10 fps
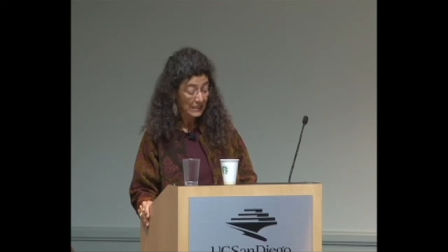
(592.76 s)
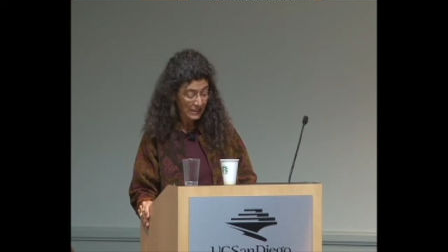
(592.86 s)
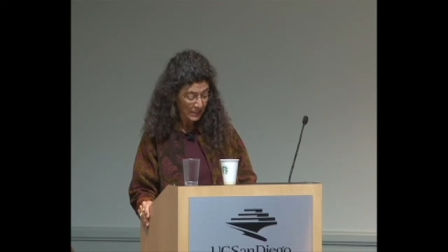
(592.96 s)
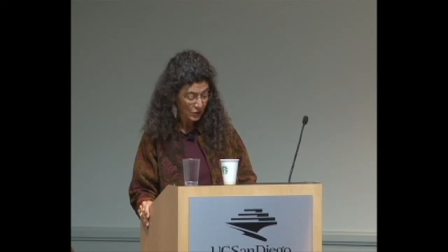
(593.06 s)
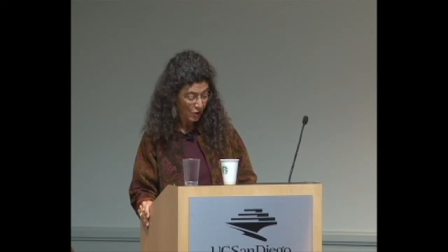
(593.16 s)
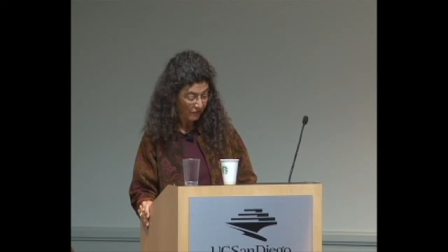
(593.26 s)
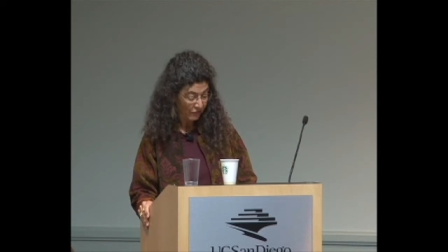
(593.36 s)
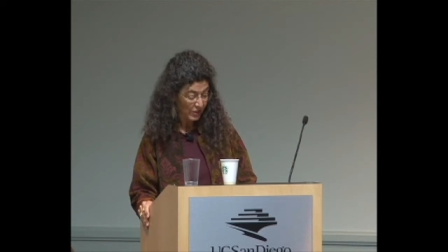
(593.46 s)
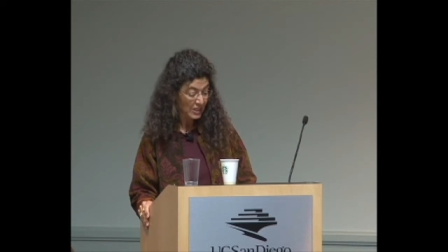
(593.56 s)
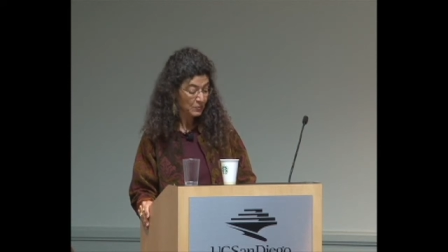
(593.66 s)
it does
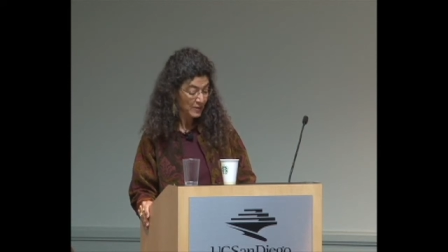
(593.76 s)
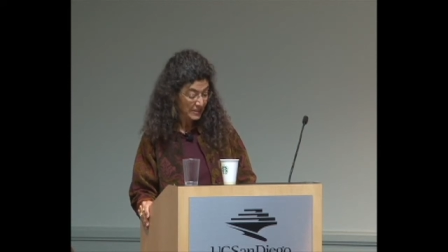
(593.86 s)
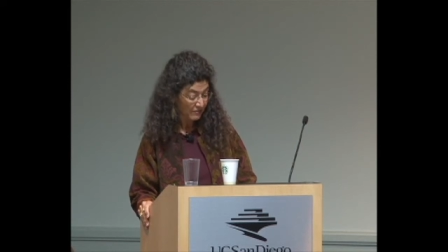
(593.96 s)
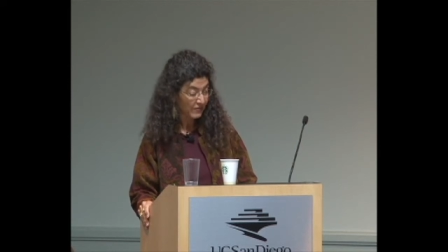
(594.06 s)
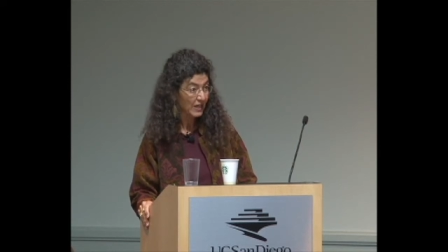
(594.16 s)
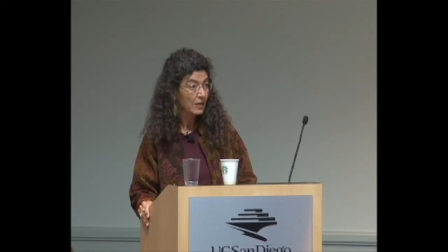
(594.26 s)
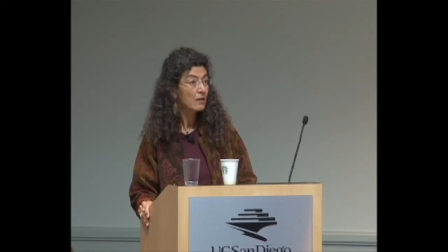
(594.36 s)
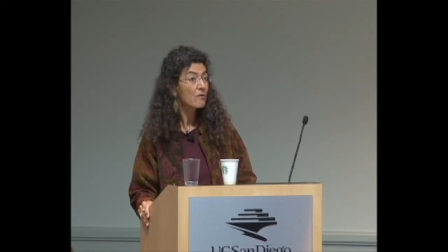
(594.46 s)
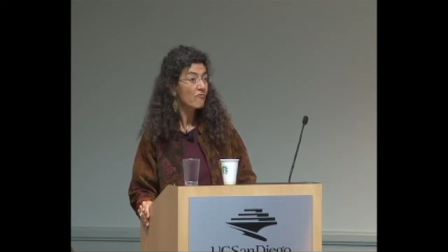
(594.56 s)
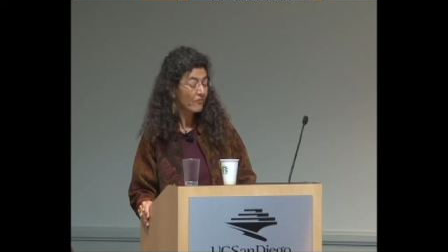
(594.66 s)
offer a specific,
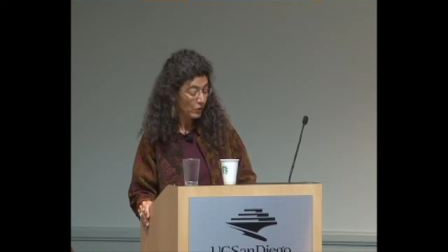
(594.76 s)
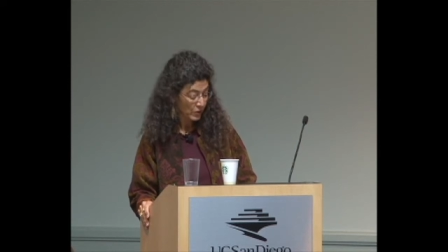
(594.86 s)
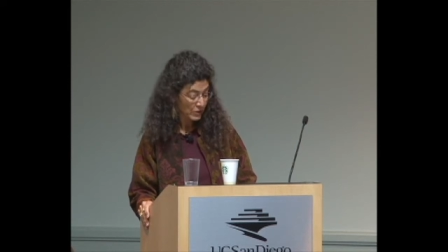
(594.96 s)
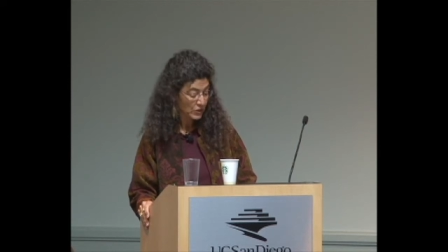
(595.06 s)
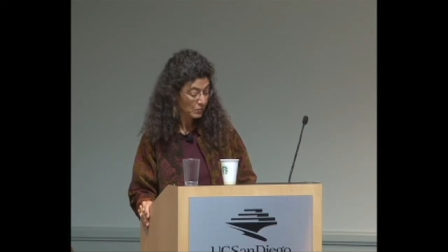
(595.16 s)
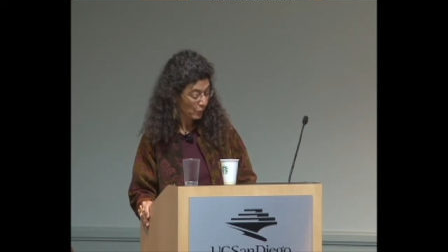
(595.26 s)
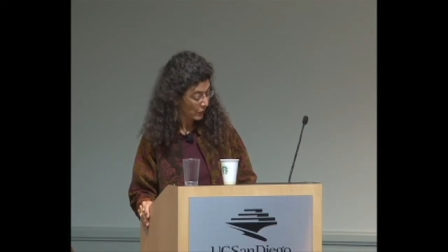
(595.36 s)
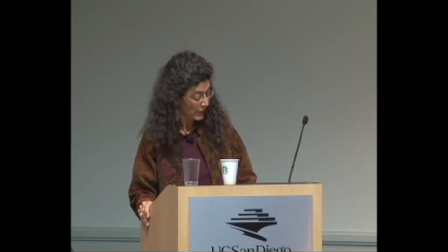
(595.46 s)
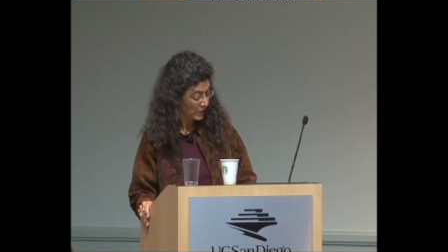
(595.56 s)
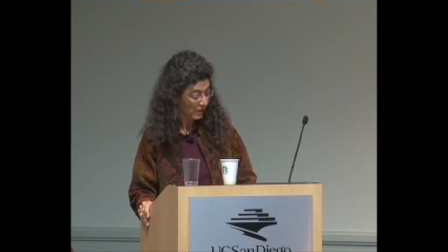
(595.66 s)
focused
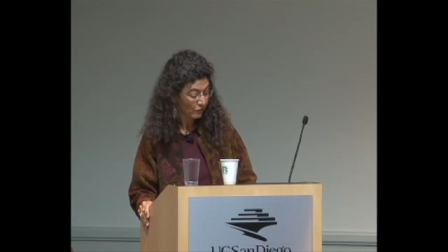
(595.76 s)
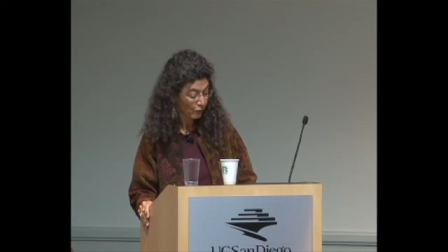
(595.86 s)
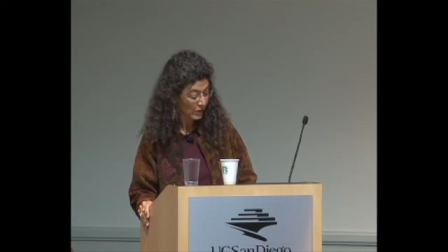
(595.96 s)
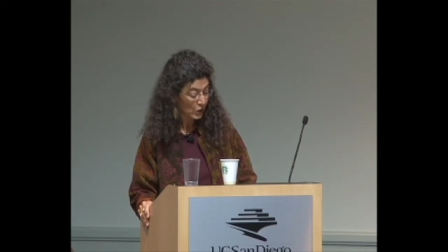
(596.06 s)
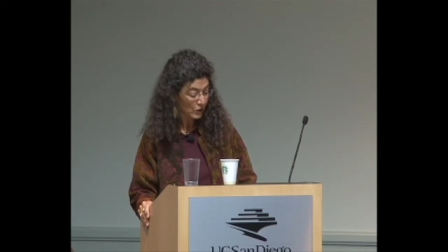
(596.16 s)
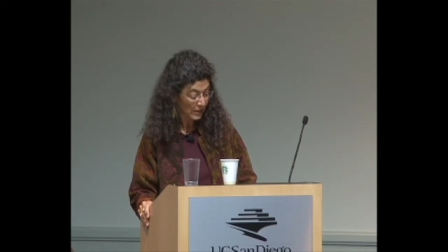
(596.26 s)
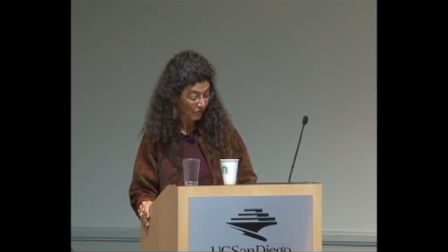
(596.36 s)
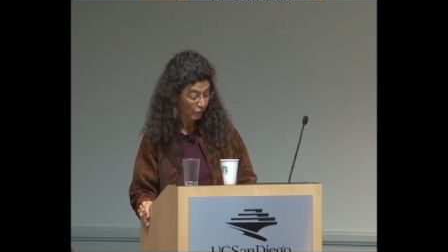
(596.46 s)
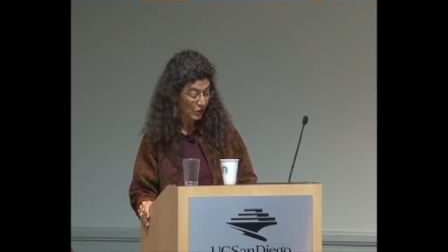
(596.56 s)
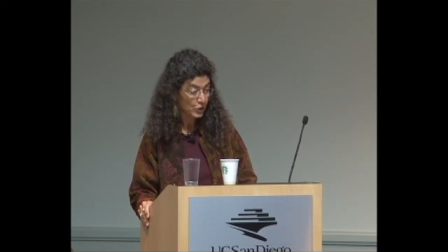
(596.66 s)
point of critical
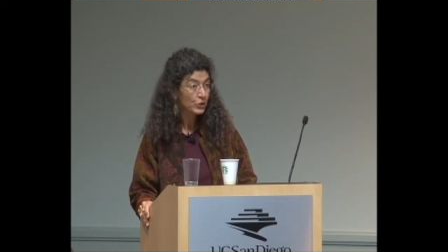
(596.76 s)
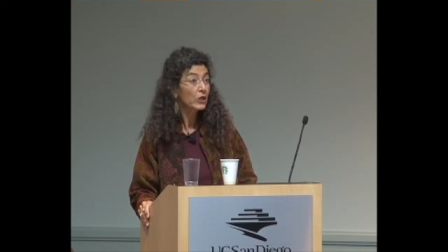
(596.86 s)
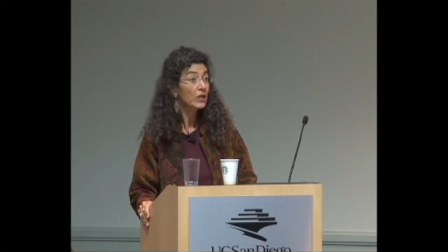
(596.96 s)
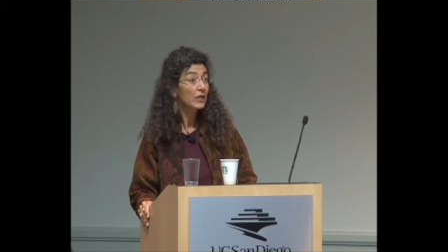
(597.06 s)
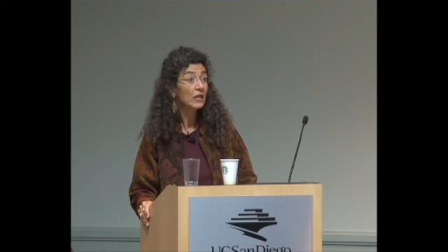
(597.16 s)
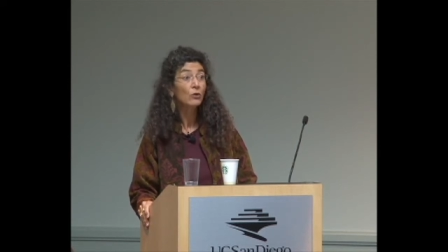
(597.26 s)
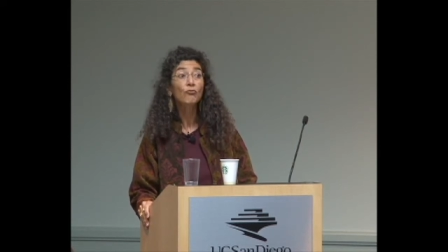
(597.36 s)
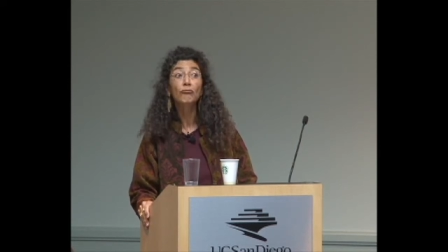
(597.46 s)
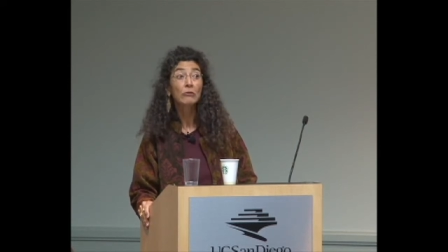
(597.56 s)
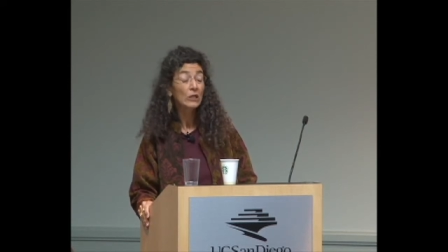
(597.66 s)
leverage in
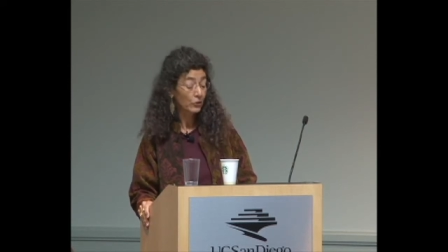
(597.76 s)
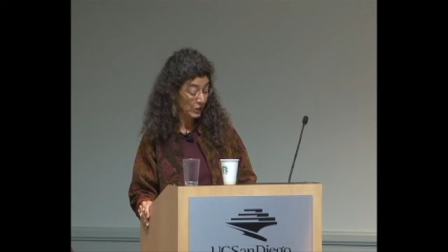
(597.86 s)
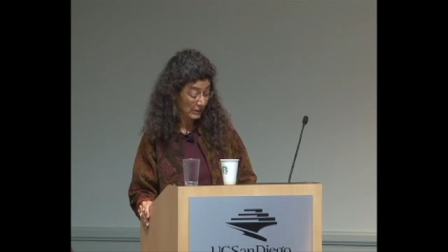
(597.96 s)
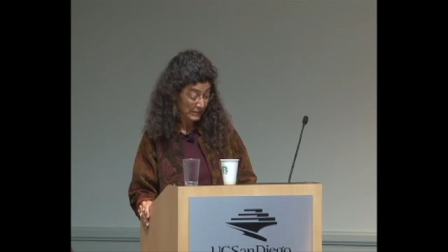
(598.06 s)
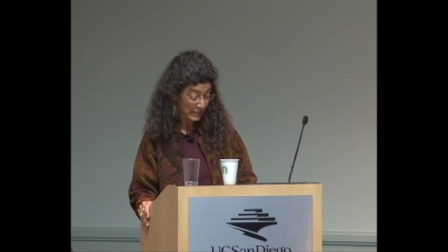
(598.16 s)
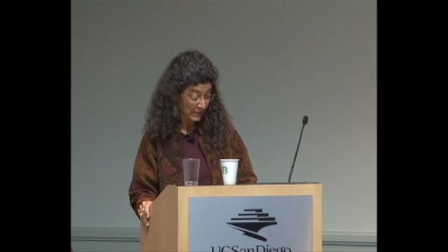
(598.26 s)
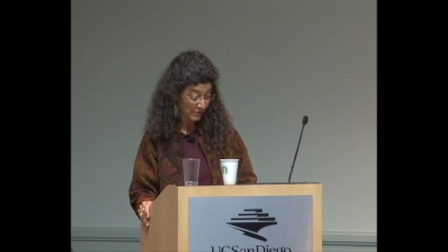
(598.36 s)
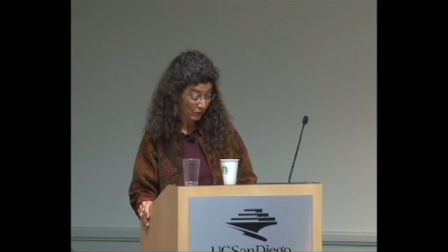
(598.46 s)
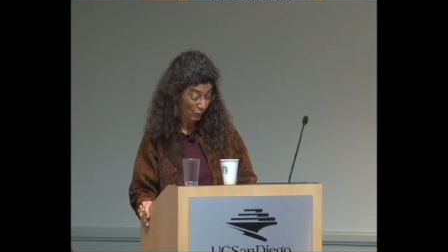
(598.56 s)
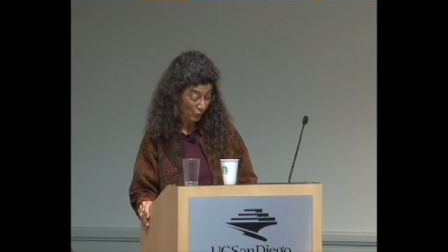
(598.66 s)
relearning the sense
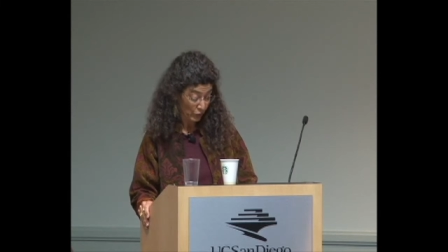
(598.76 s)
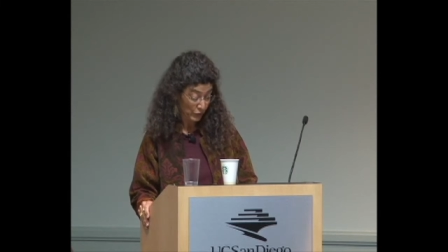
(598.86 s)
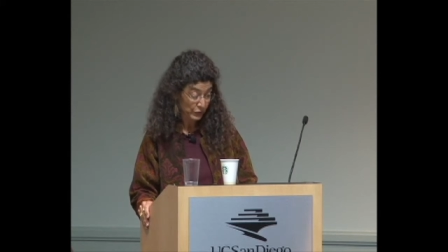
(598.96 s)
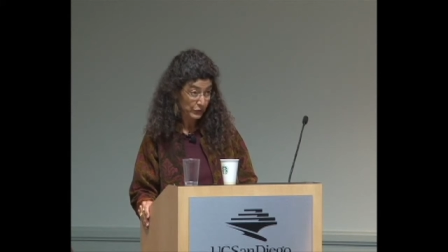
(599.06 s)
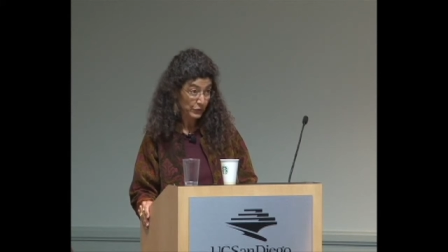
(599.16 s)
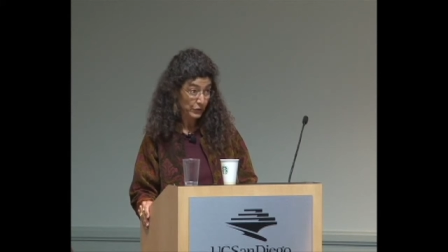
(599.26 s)
of the world.